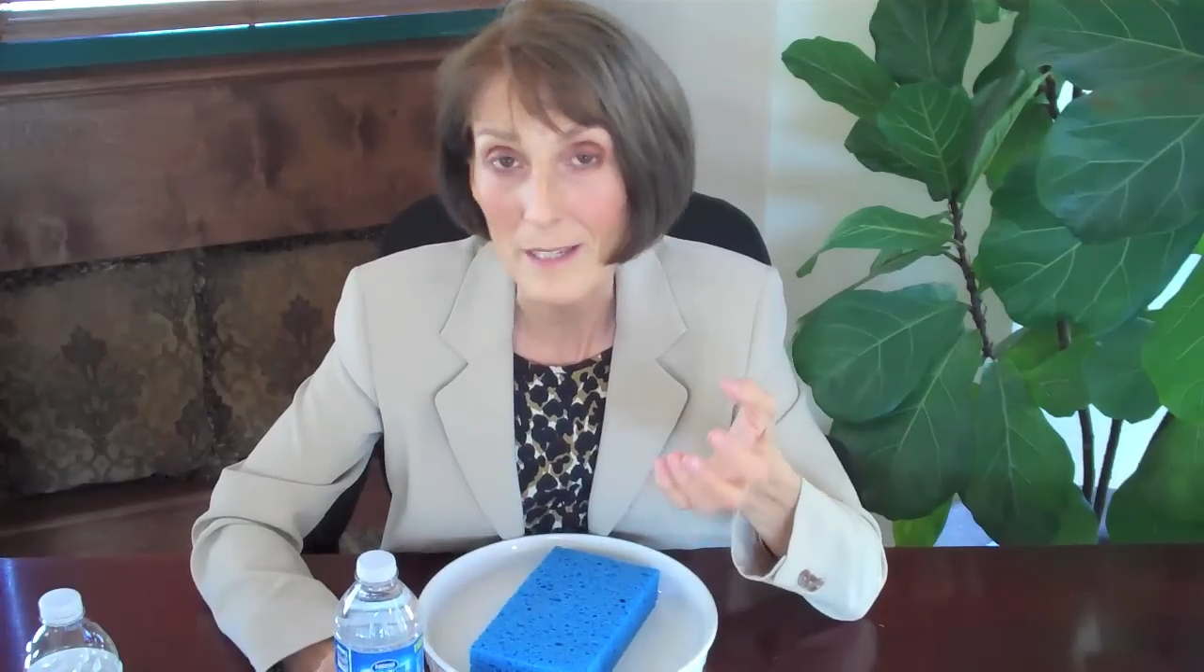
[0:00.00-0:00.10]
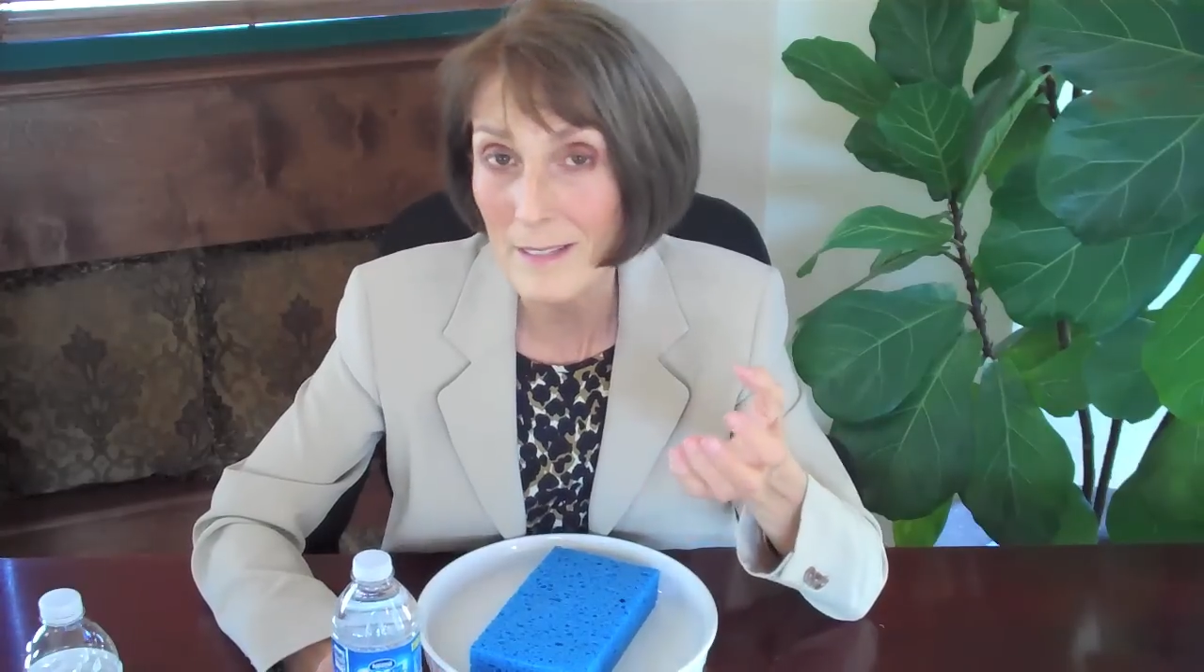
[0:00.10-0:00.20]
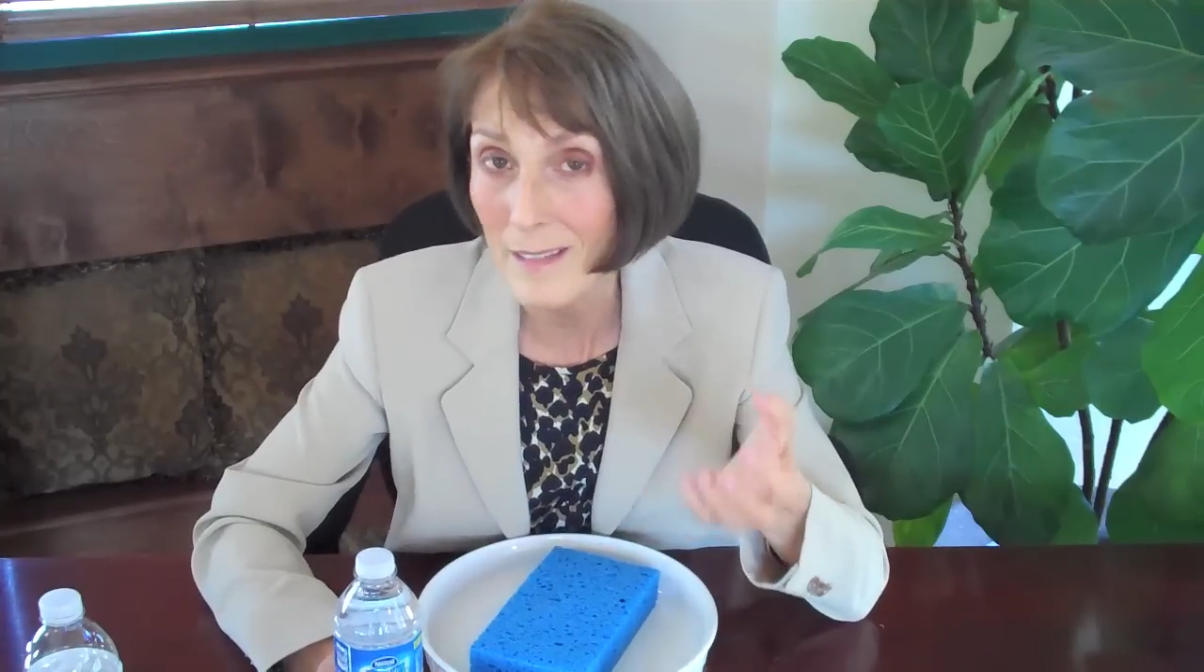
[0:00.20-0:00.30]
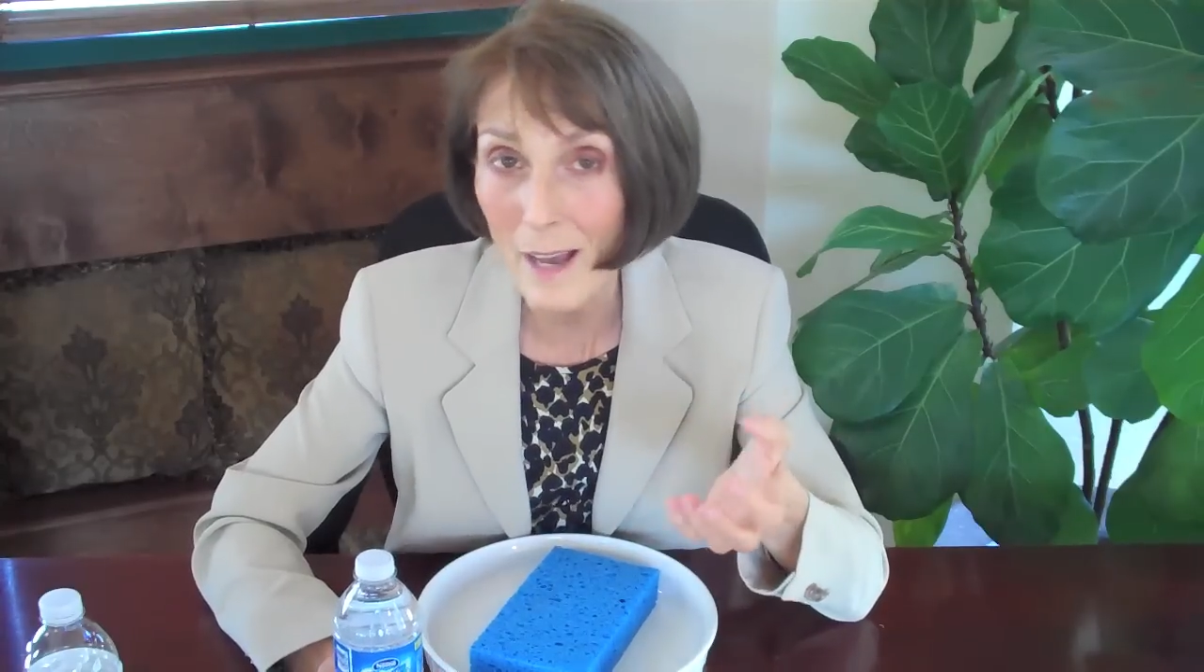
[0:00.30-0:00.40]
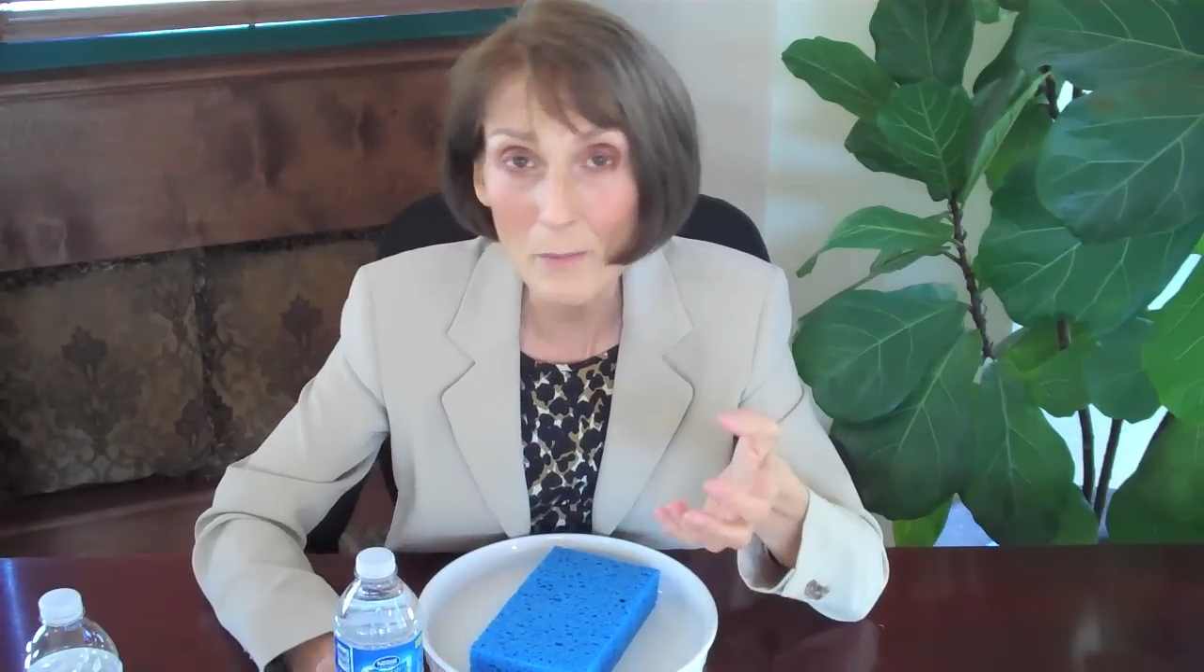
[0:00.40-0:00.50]
is
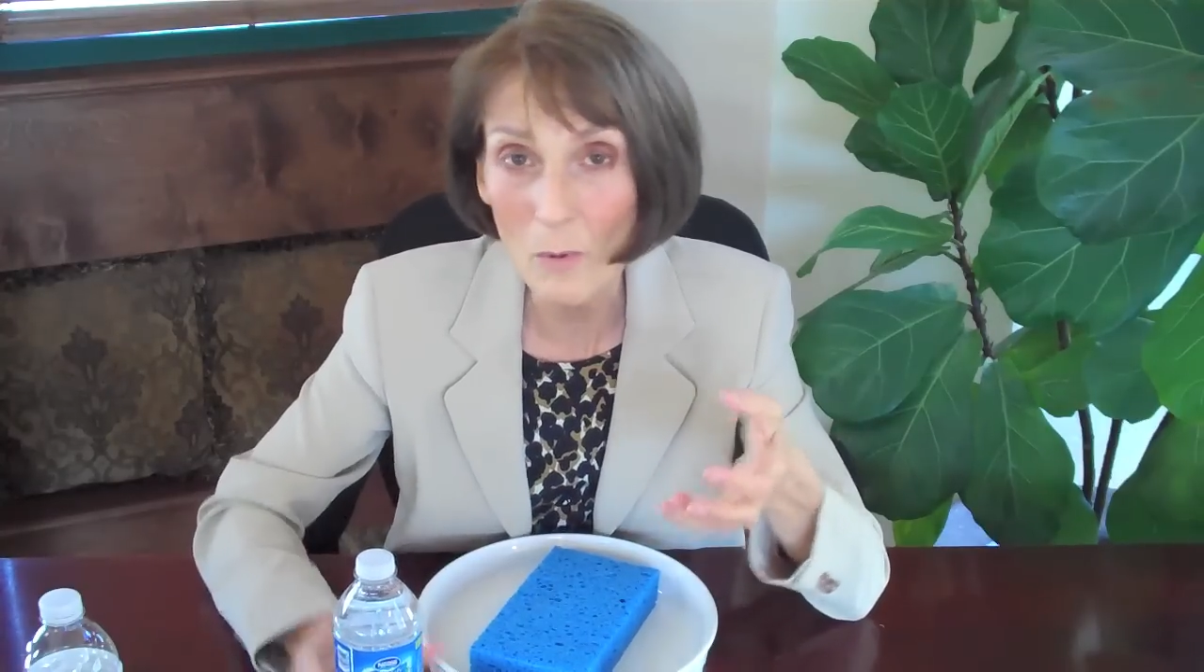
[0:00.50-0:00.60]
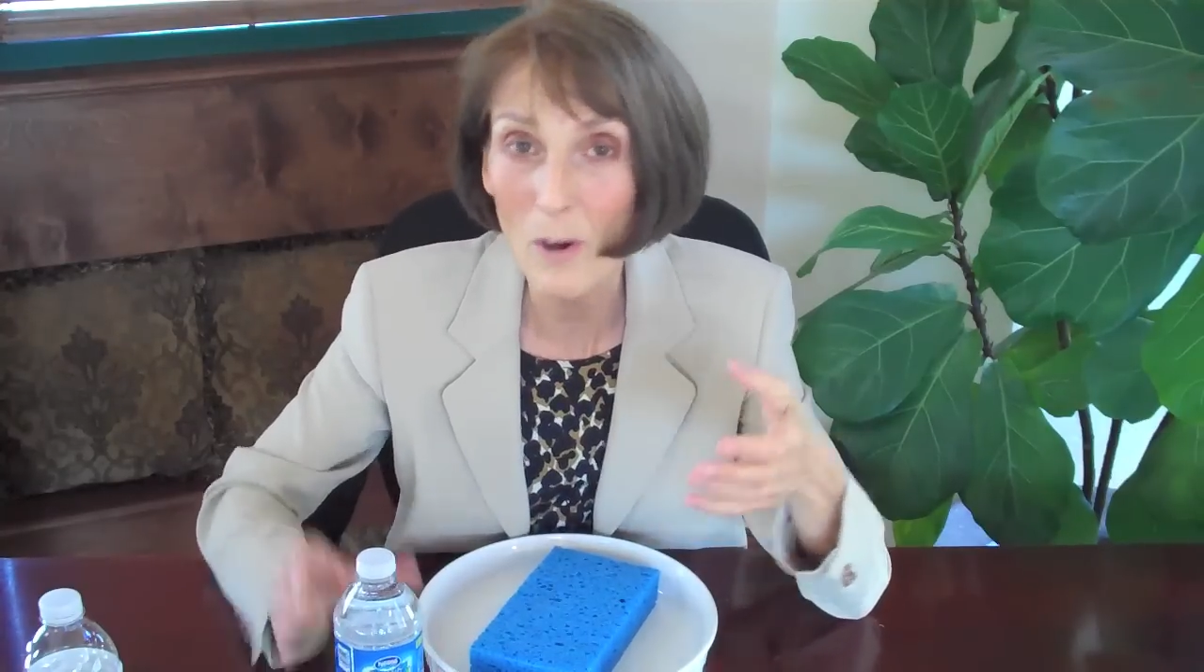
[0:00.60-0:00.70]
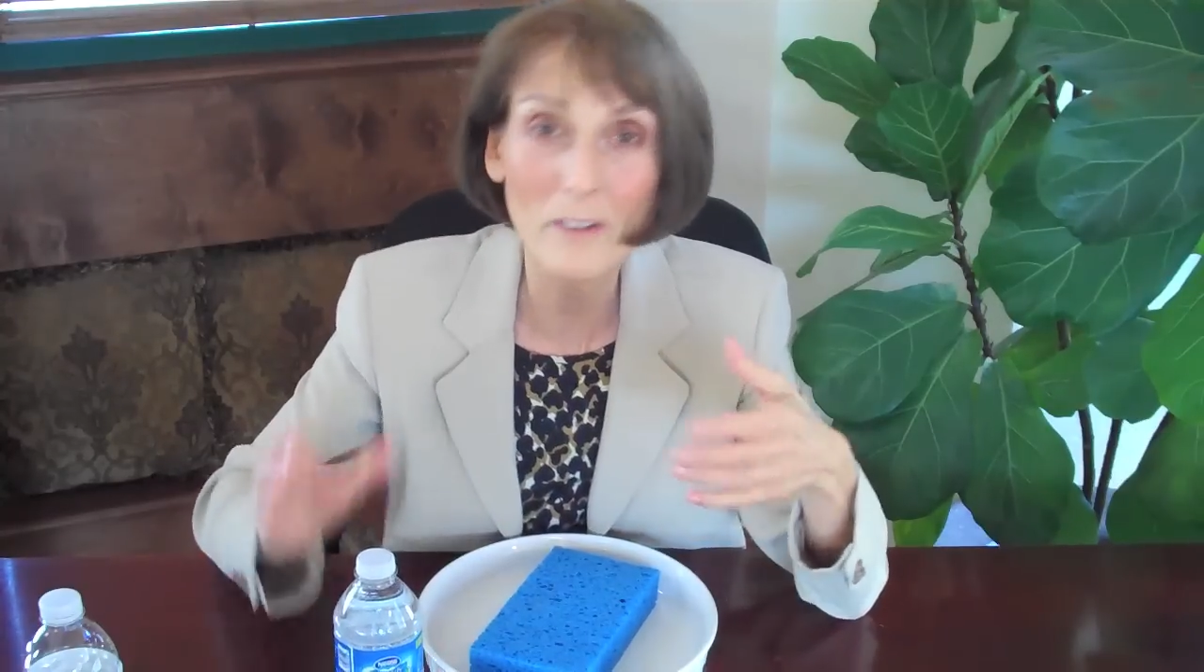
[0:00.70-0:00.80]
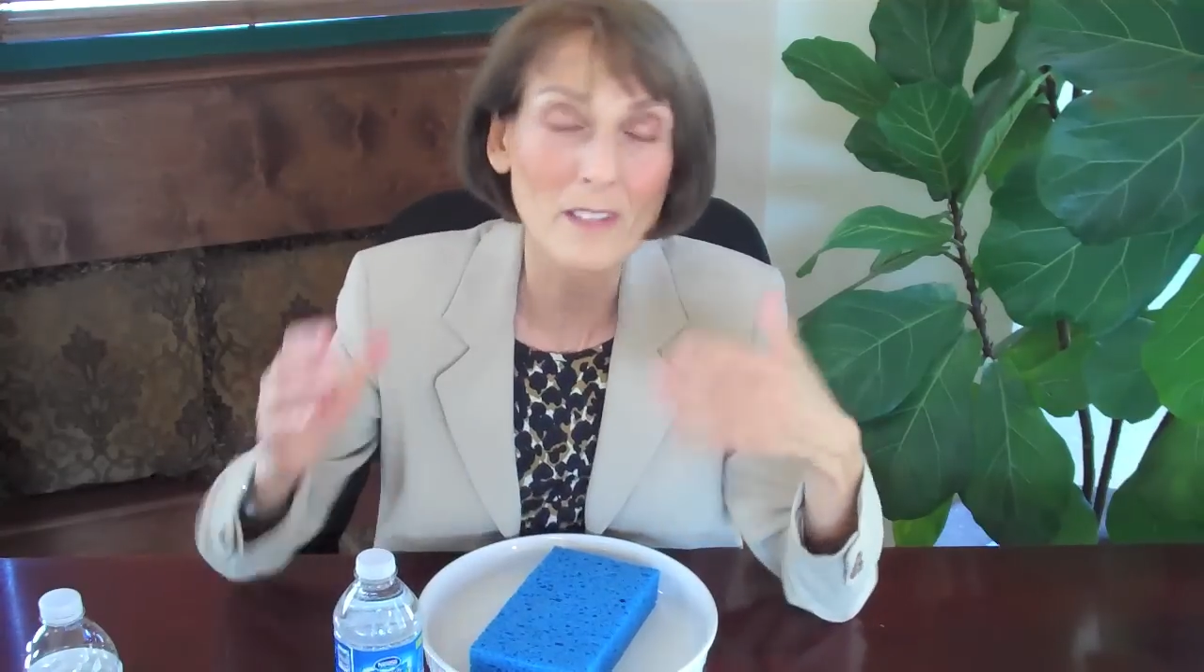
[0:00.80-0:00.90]
not water